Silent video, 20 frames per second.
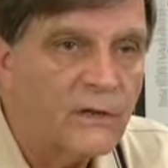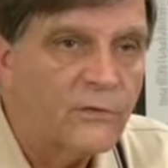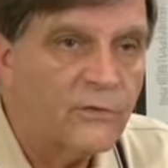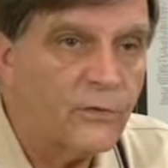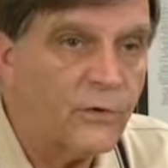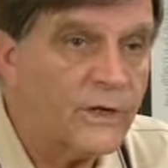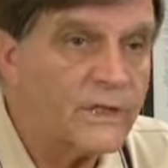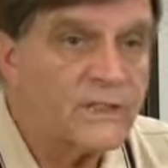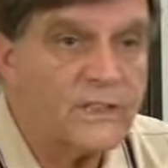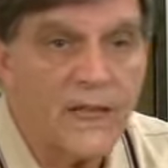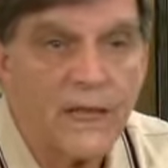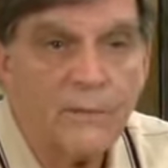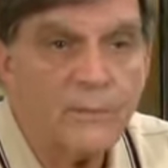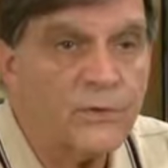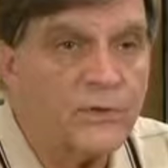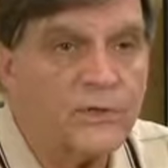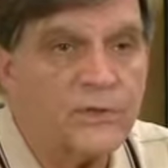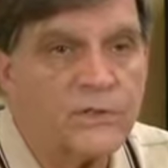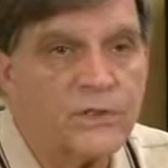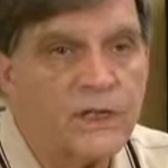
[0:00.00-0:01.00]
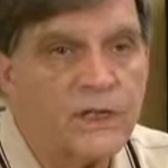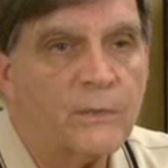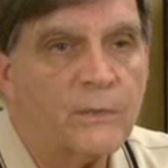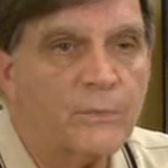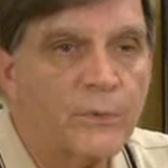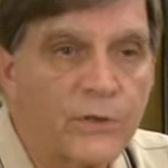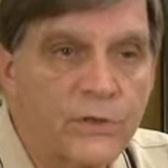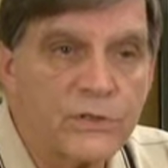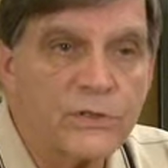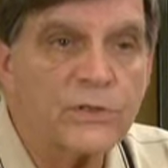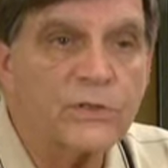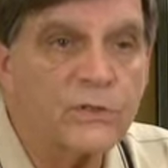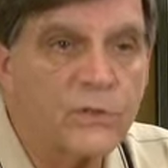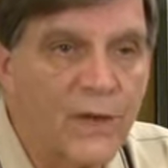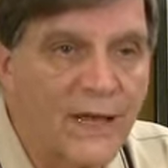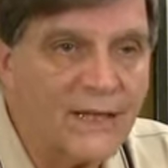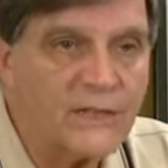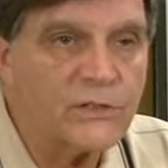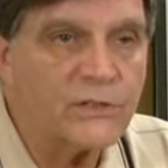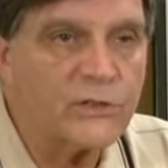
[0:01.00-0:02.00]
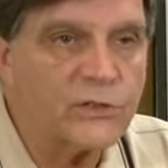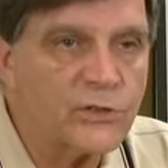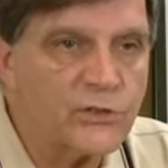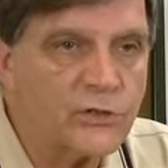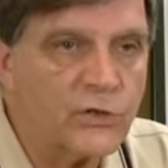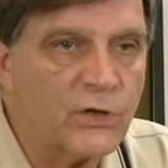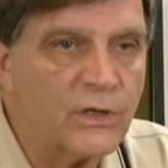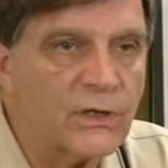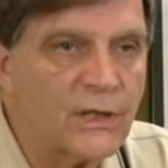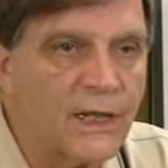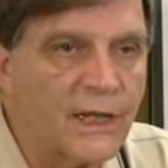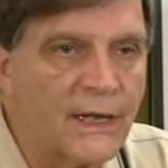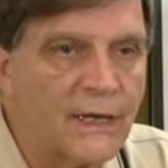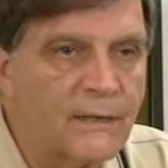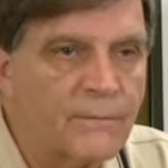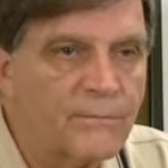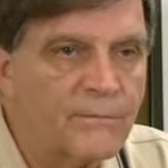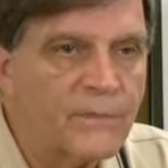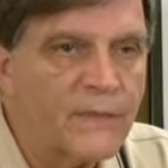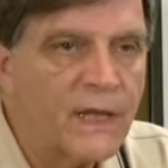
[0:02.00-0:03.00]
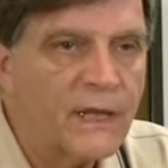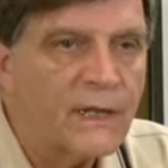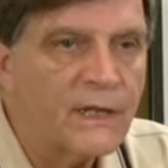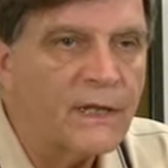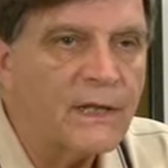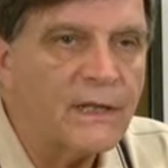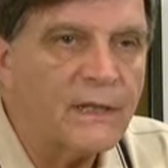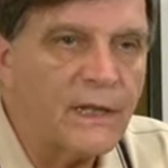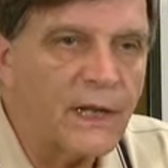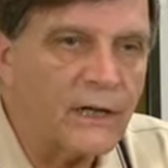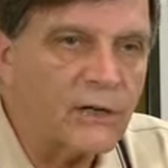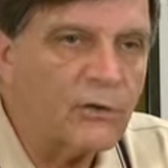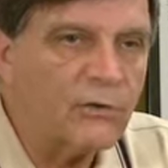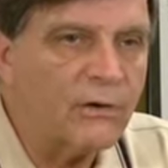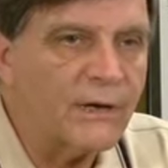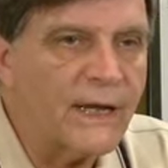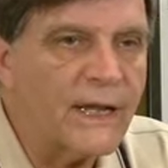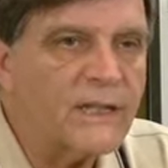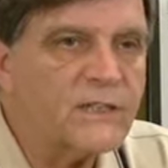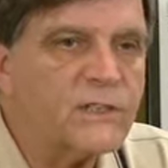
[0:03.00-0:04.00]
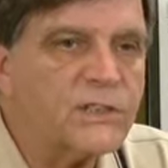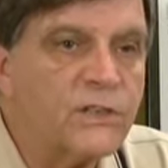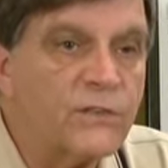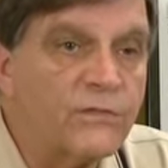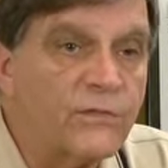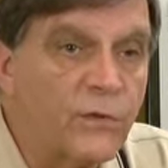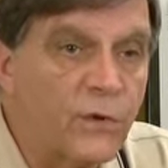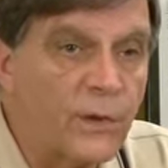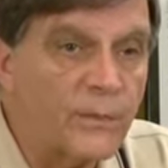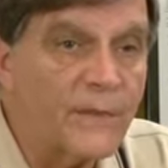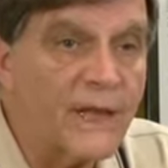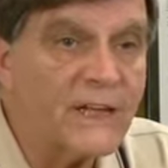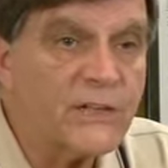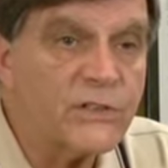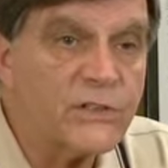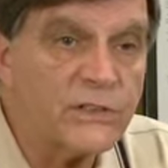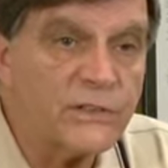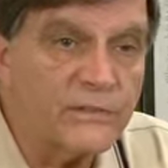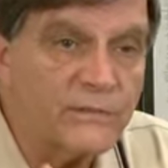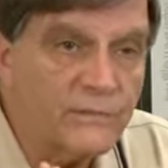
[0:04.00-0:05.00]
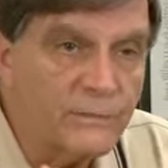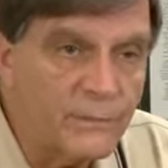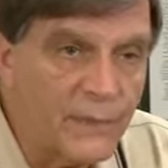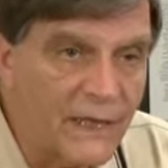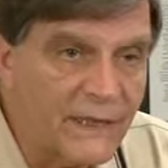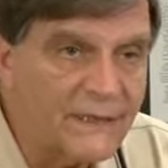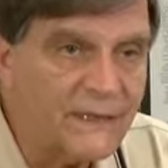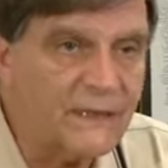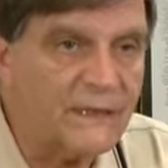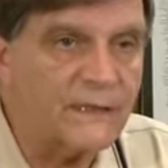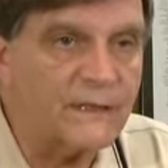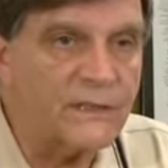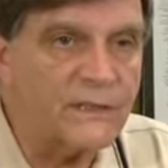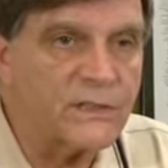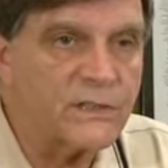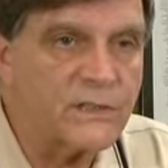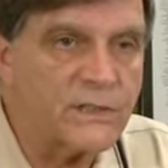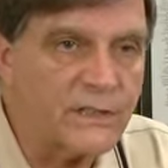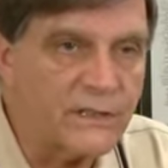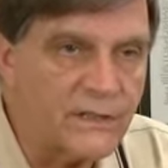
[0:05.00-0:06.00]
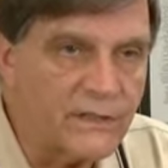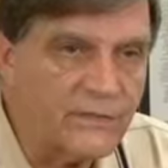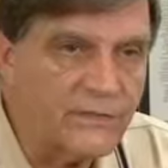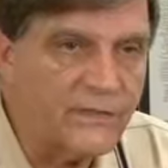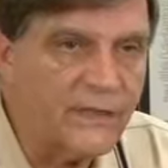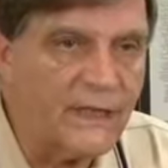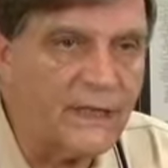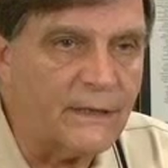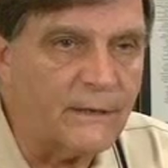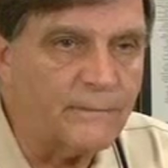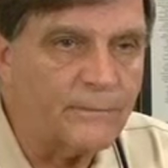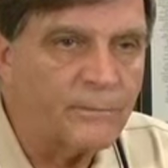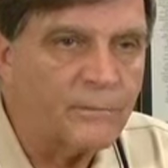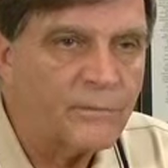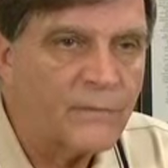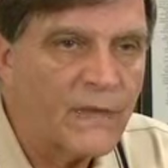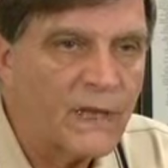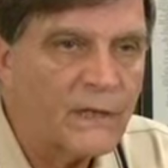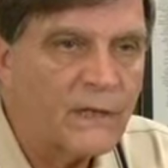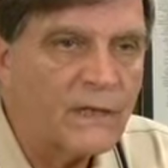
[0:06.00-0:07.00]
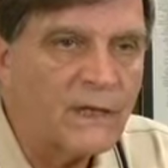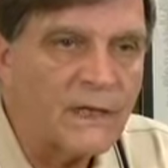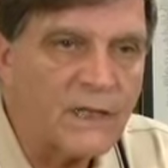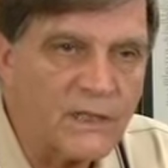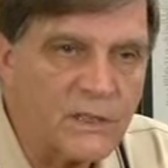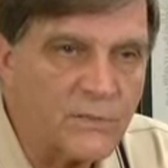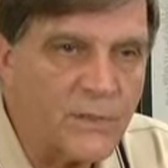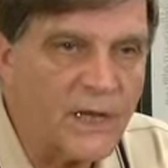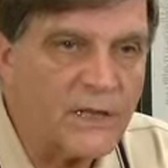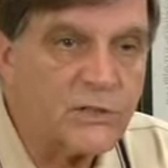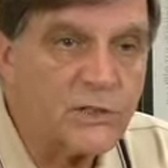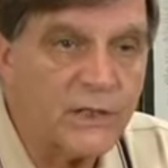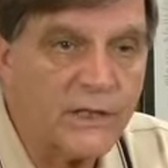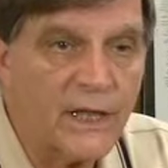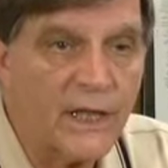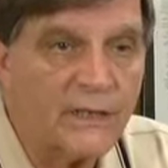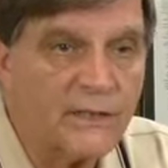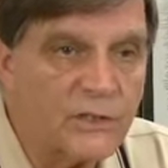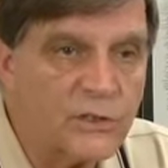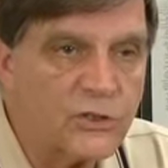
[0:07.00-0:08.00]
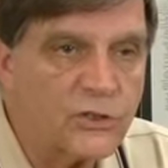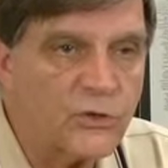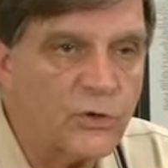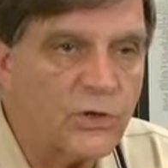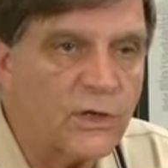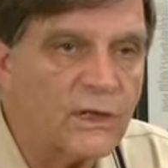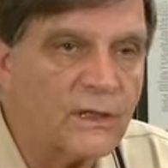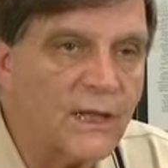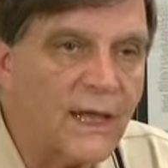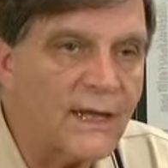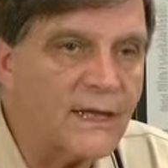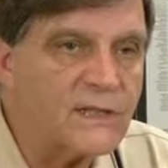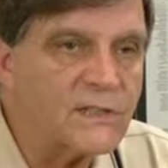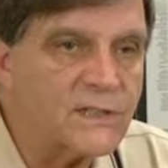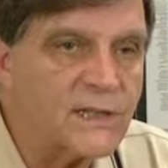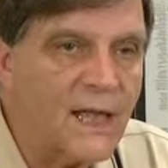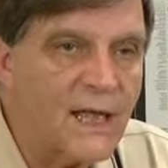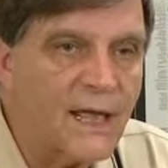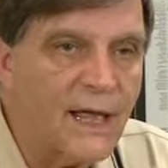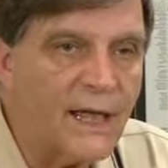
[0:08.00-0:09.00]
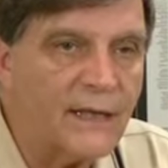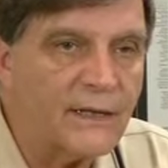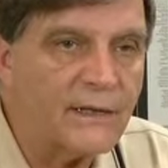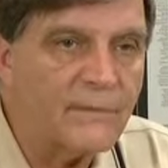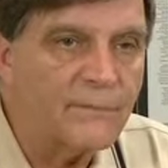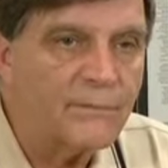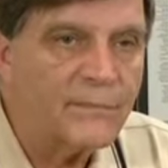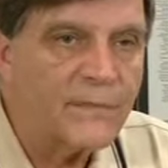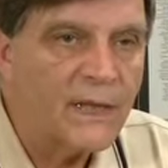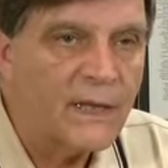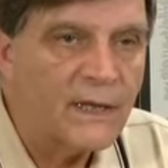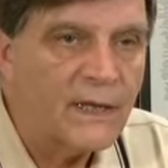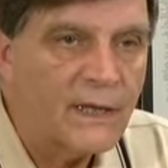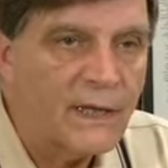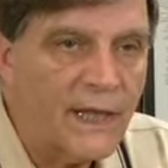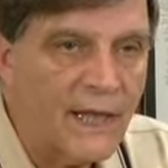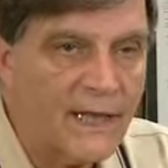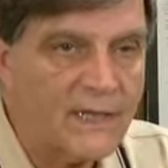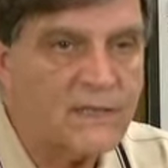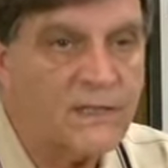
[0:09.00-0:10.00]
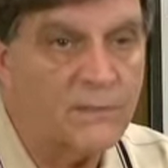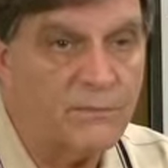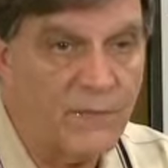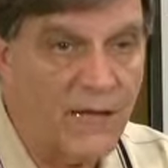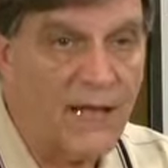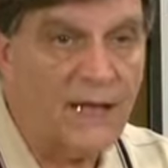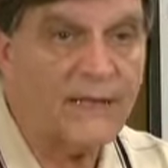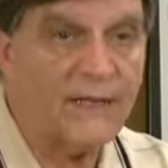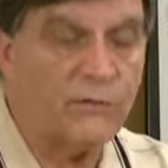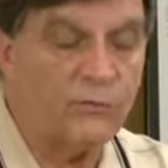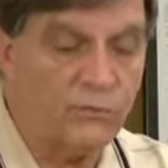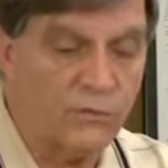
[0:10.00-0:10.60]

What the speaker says: For example, you a person who has a short leg that creates the formation of bunions in the feet, especially on the short leg side. As the body